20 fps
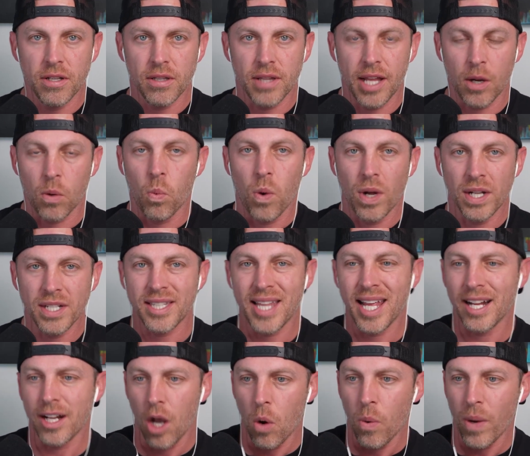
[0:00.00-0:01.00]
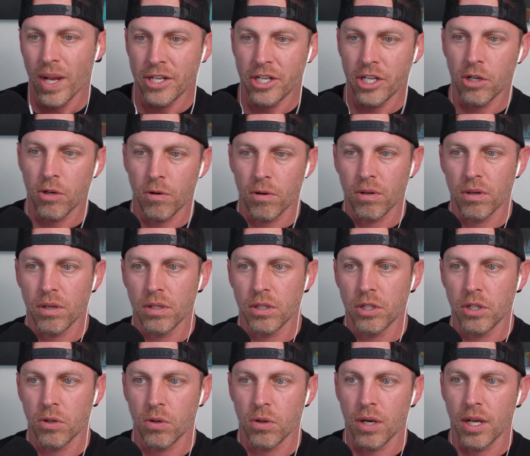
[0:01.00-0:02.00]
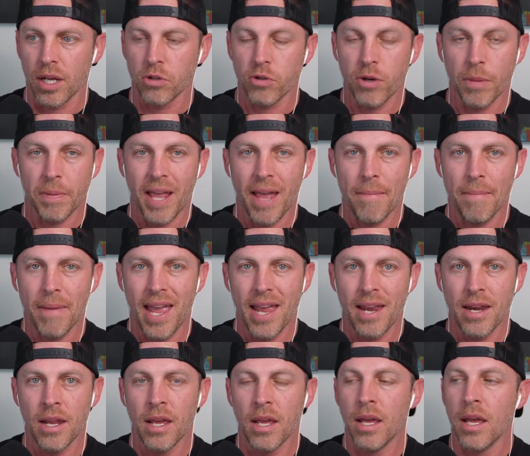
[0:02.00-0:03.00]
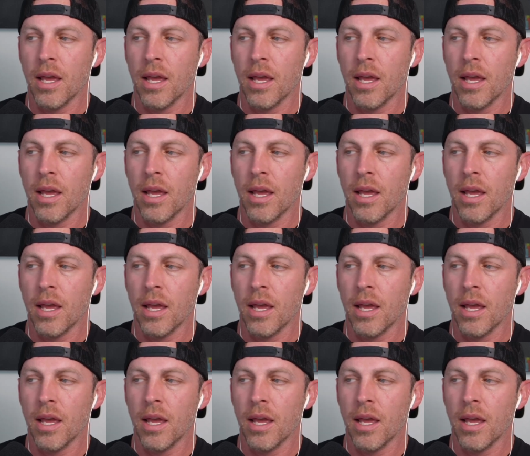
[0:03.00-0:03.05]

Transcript: Like once they go into your drip campaign,